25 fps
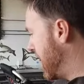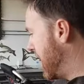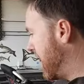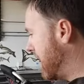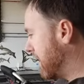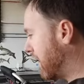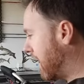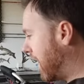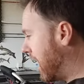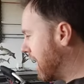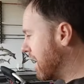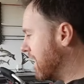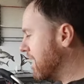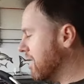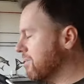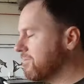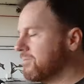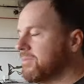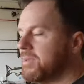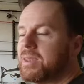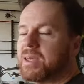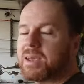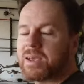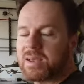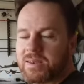And I
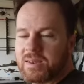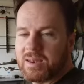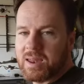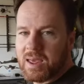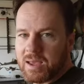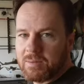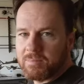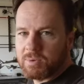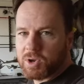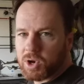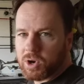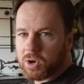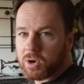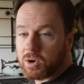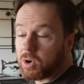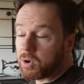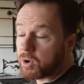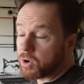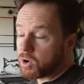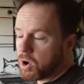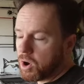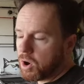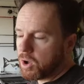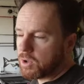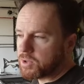have nicknamed her
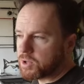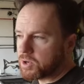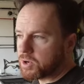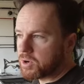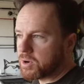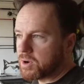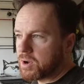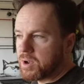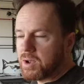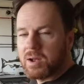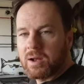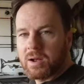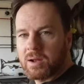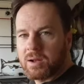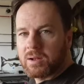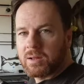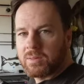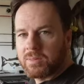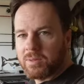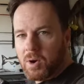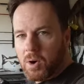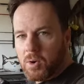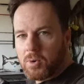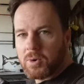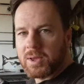or called her
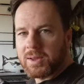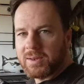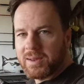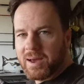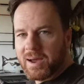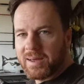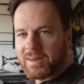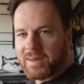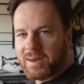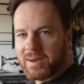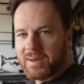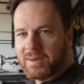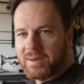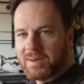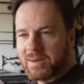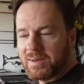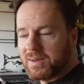the Hokey Dinah.